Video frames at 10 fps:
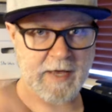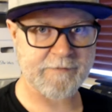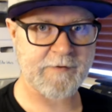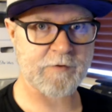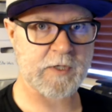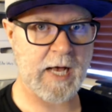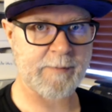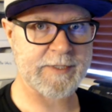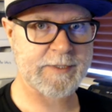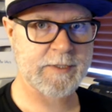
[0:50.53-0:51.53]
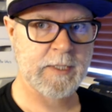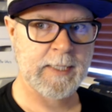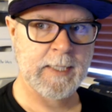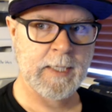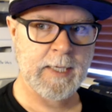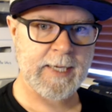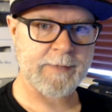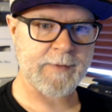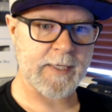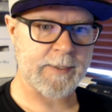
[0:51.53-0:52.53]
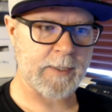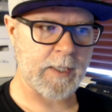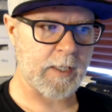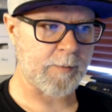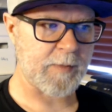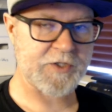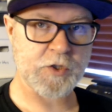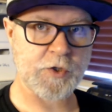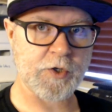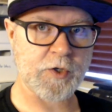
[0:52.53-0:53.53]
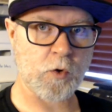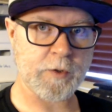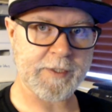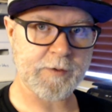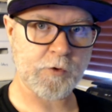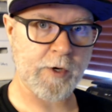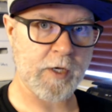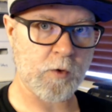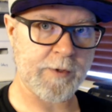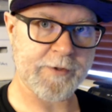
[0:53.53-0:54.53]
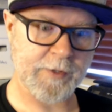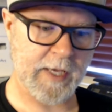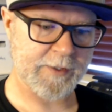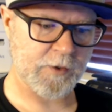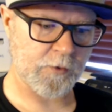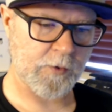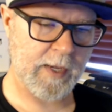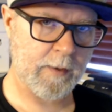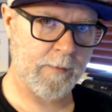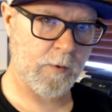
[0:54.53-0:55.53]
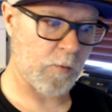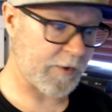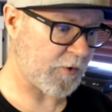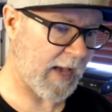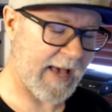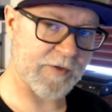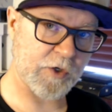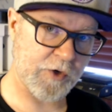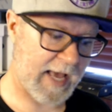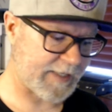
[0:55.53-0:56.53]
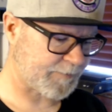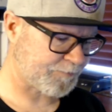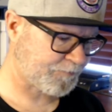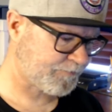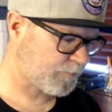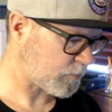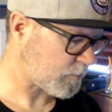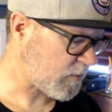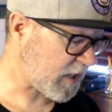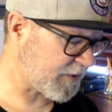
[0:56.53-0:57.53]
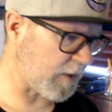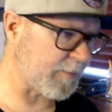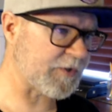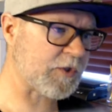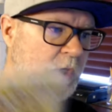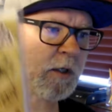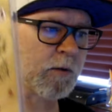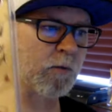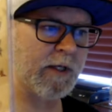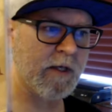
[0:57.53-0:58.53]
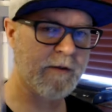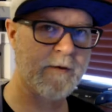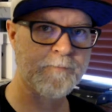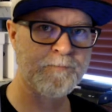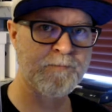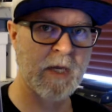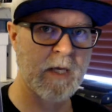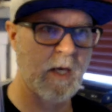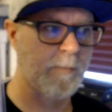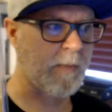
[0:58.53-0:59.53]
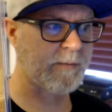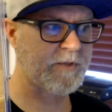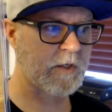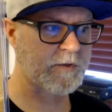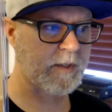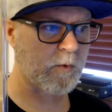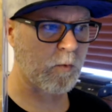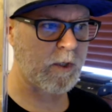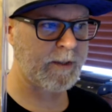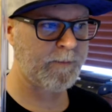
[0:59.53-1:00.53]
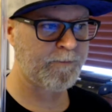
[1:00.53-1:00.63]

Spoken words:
favorite comics and then mention your Holy Grail, whether you have it or not. So I'm going to start with Bombshells number 1.